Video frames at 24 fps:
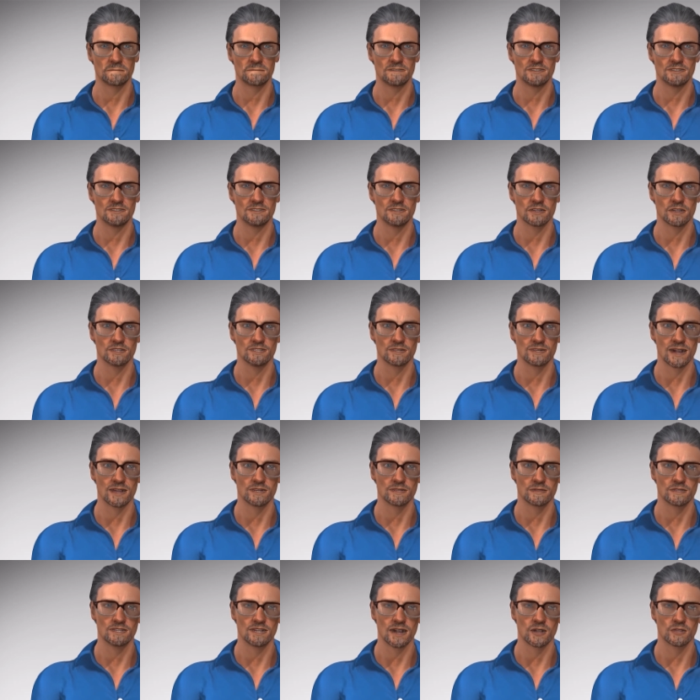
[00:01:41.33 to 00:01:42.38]
P E is
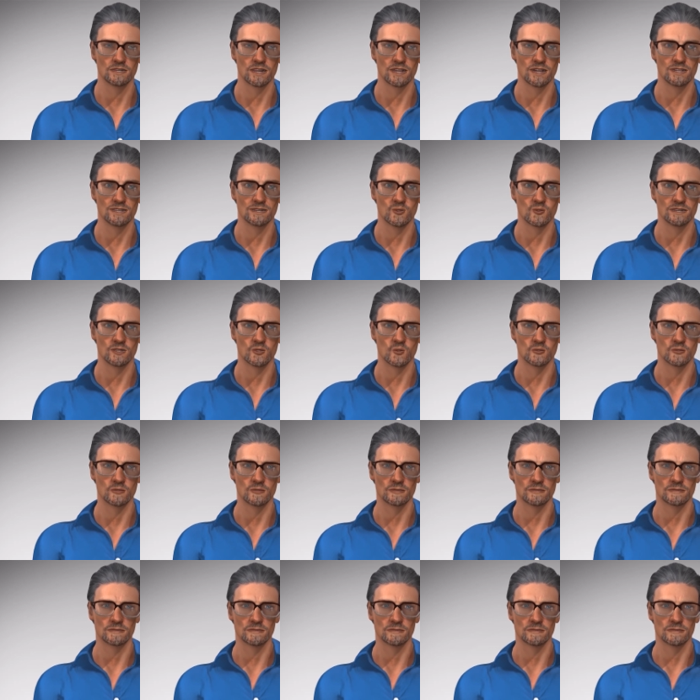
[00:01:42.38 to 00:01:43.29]
not a hard thing to do.